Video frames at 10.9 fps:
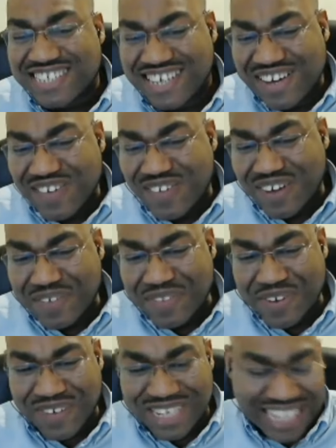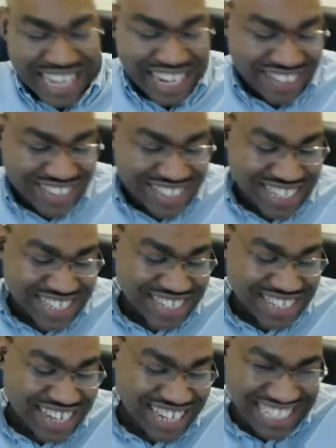Yeah, Welcome and, to the and, wasteland, um, Ulysses.
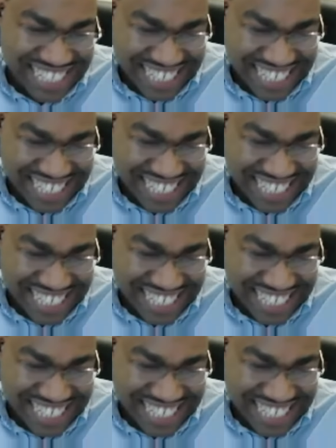yeah,